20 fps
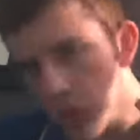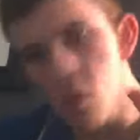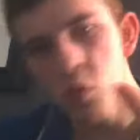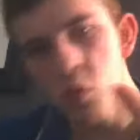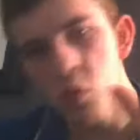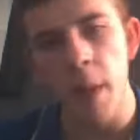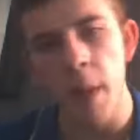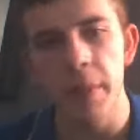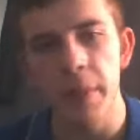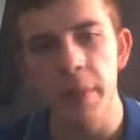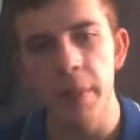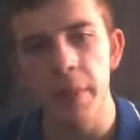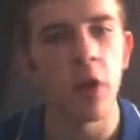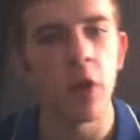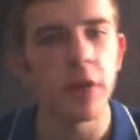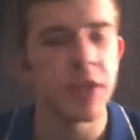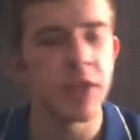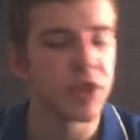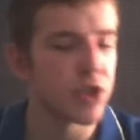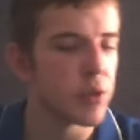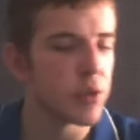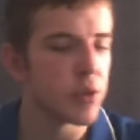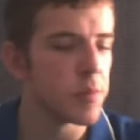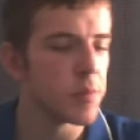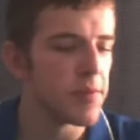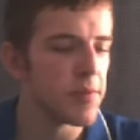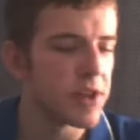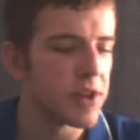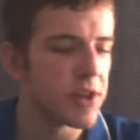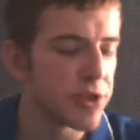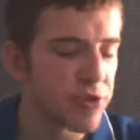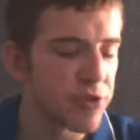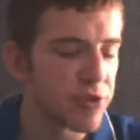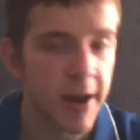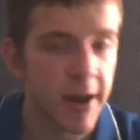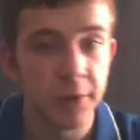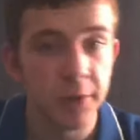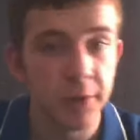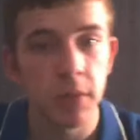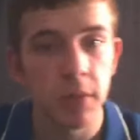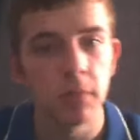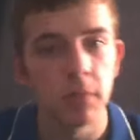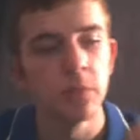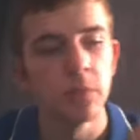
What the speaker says: Rapid fire into them, your vengeance rounds,